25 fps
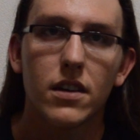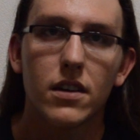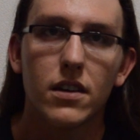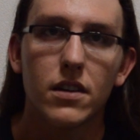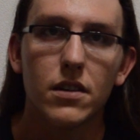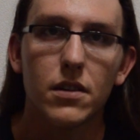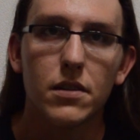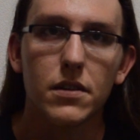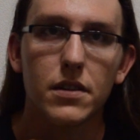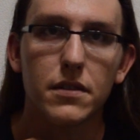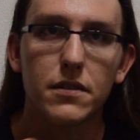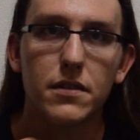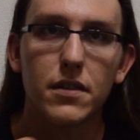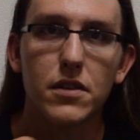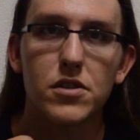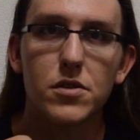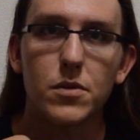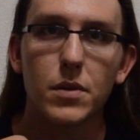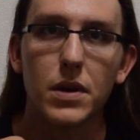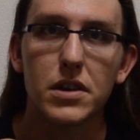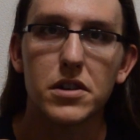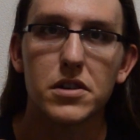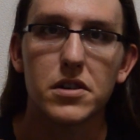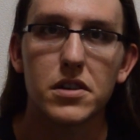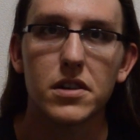the
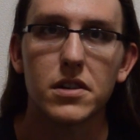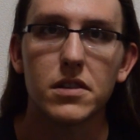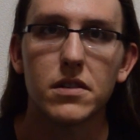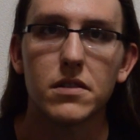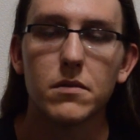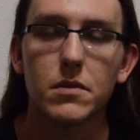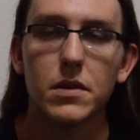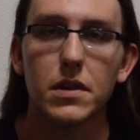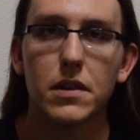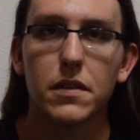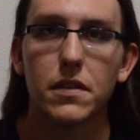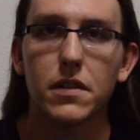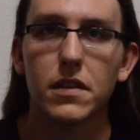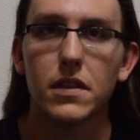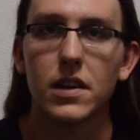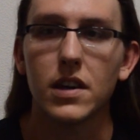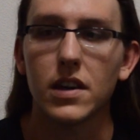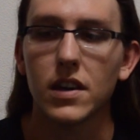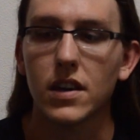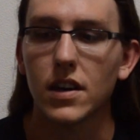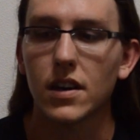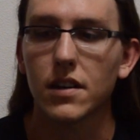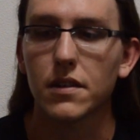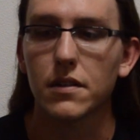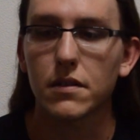situation with
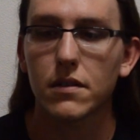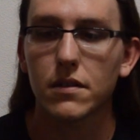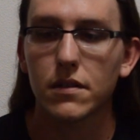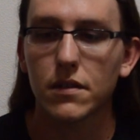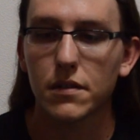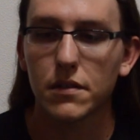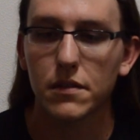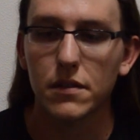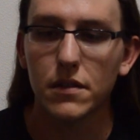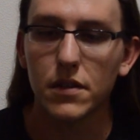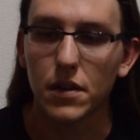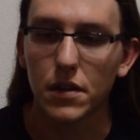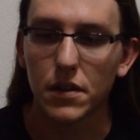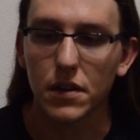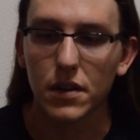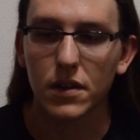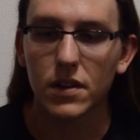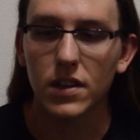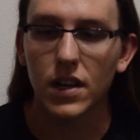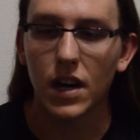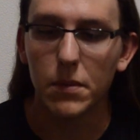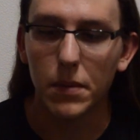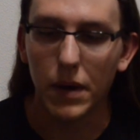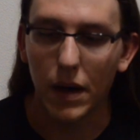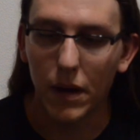the
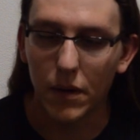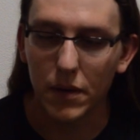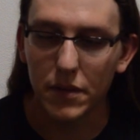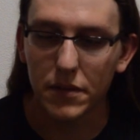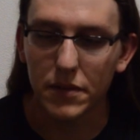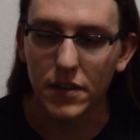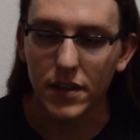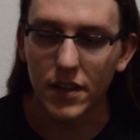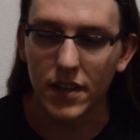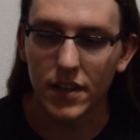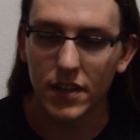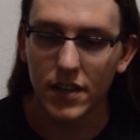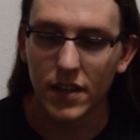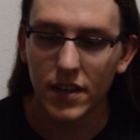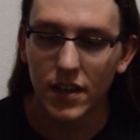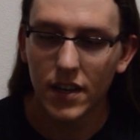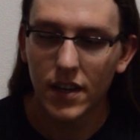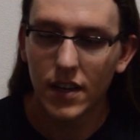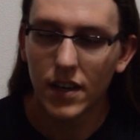club I was in.